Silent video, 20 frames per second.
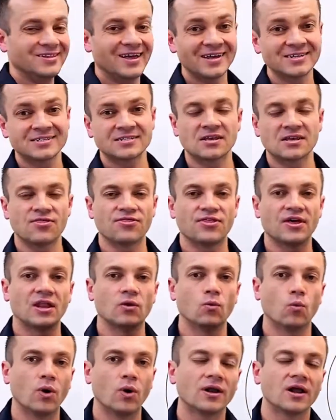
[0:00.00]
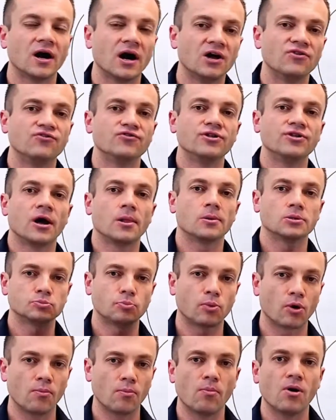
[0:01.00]
less than
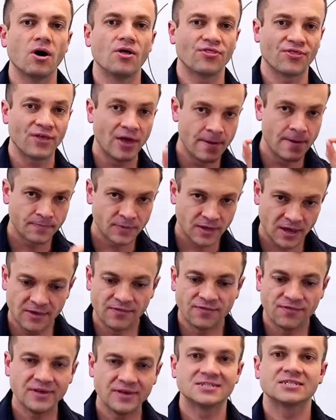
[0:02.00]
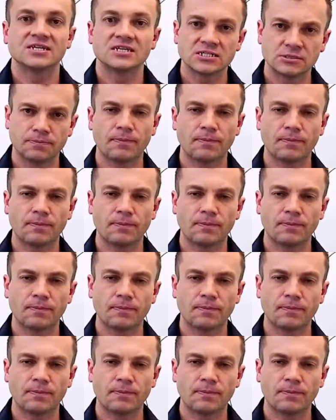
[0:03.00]
$100 per month in this